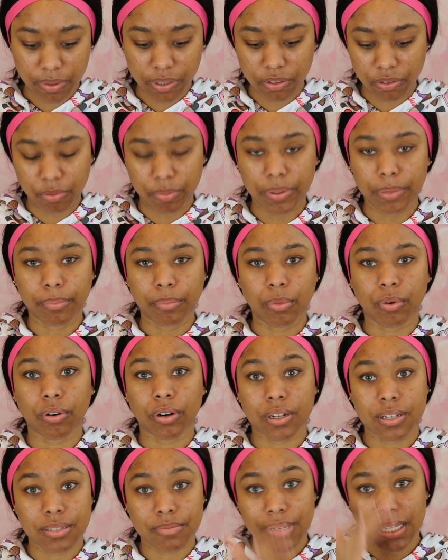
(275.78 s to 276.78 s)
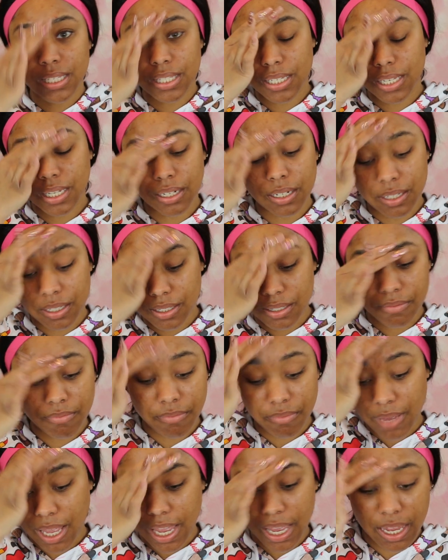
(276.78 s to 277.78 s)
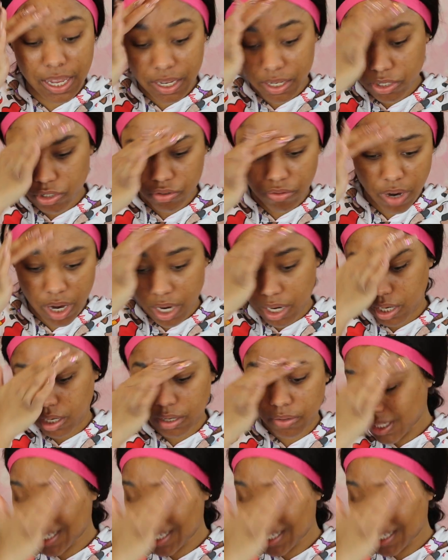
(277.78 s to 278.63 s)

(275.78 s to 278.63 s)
A little bit more because my skin is mad dry.